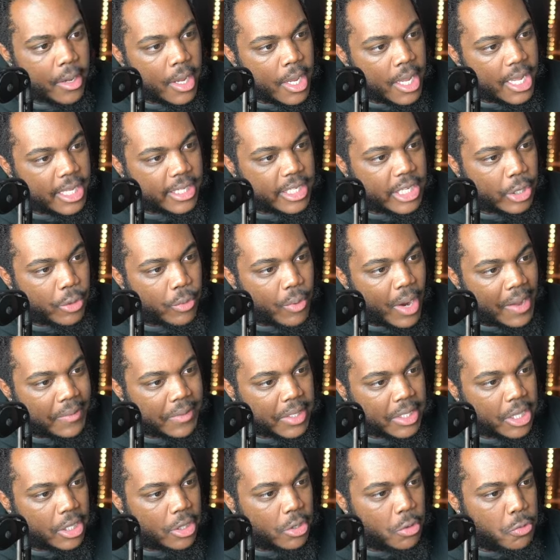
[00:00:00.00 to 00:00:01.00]
It's the graft of
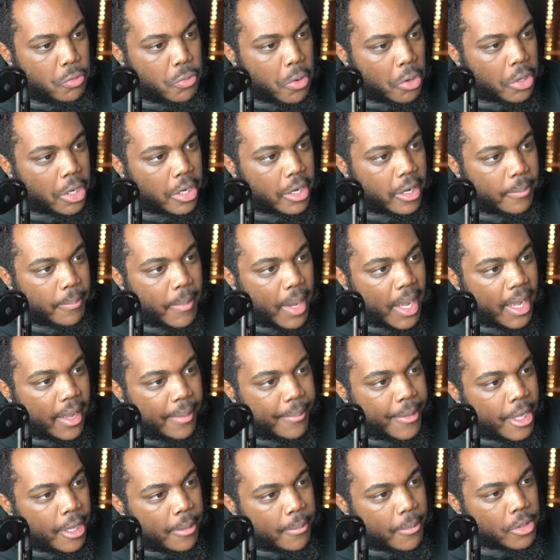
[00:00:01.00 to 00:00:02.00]
the new cut mom.
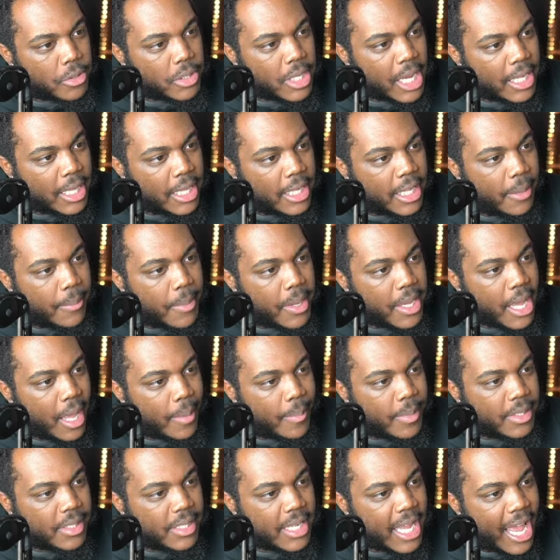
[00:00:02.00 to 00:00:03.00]
Most likely the
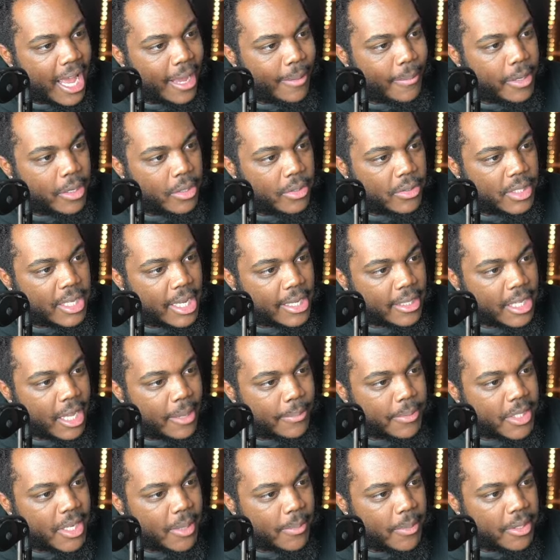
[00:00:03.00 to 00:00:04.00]
Miyama stag beetle sucked up
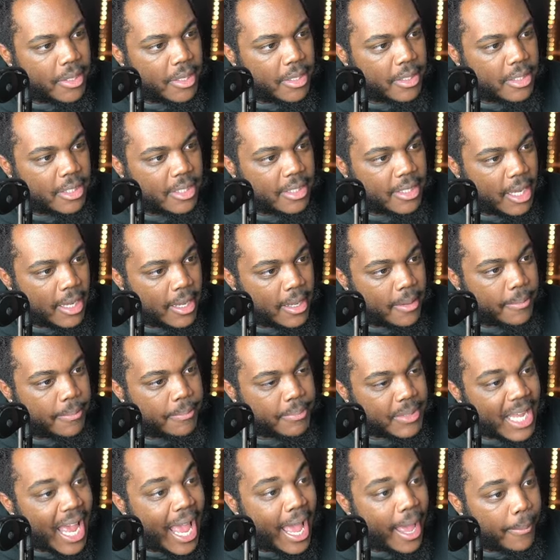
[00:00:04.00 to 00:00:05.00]
some of the
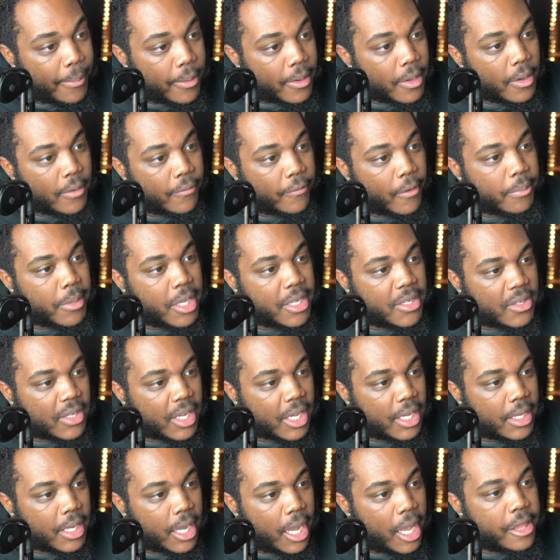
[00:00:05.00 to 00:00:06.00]
sap from the
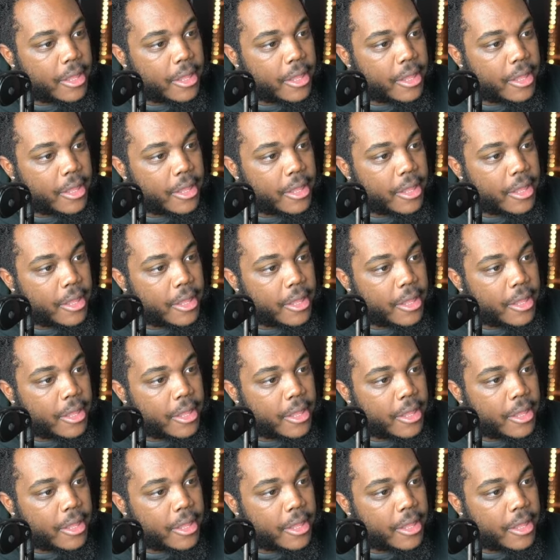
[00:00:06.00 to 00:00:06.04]
skin of